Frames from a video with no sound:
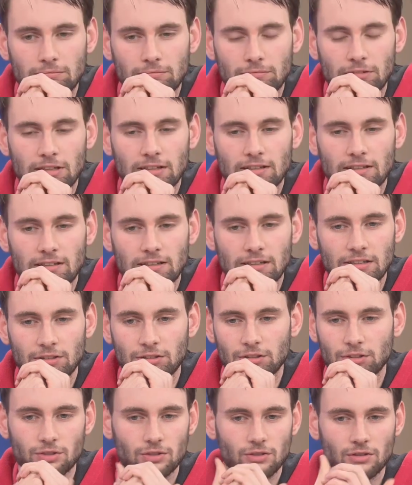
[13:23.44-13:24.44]
Yeah, let's
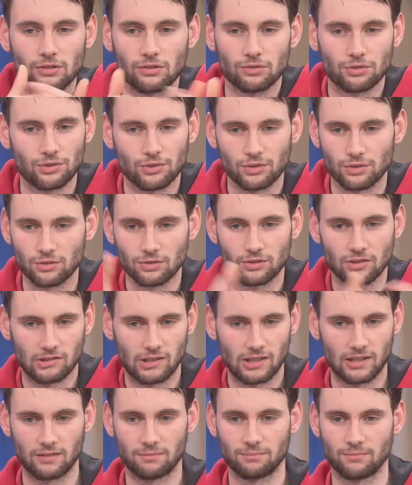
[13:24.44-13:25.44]
just use 2.
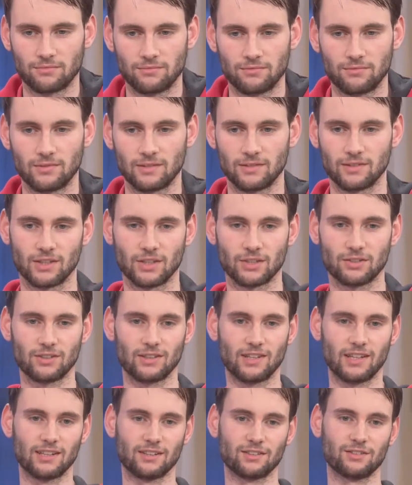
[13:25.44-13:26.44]
I'm not
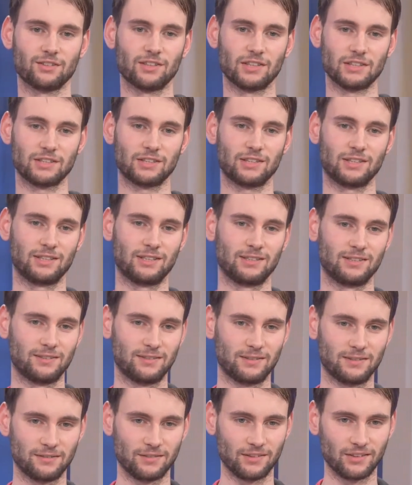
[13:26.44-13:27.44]
taking the risk.
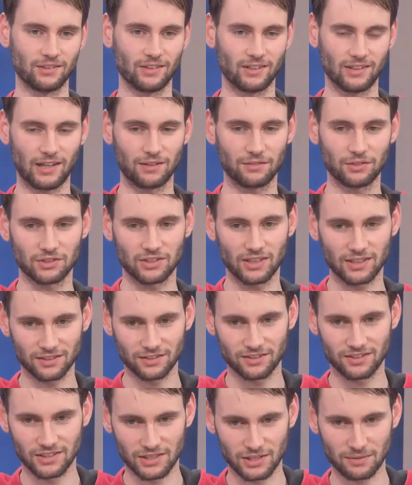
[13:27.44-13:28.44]
Well, I will take the
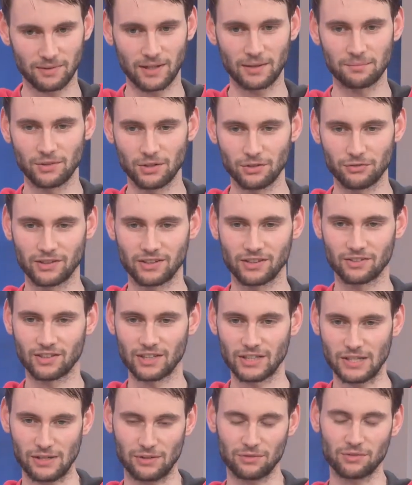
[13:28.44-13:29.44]
risk by moving the
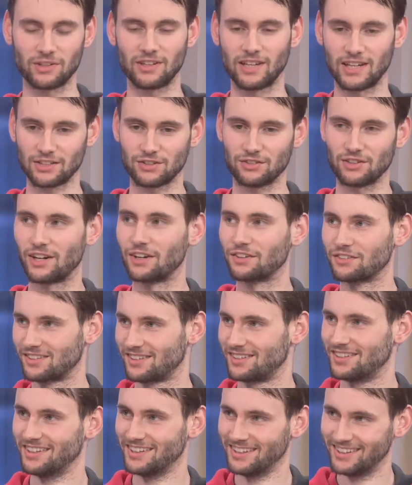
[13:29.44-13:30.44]
risk to the next round.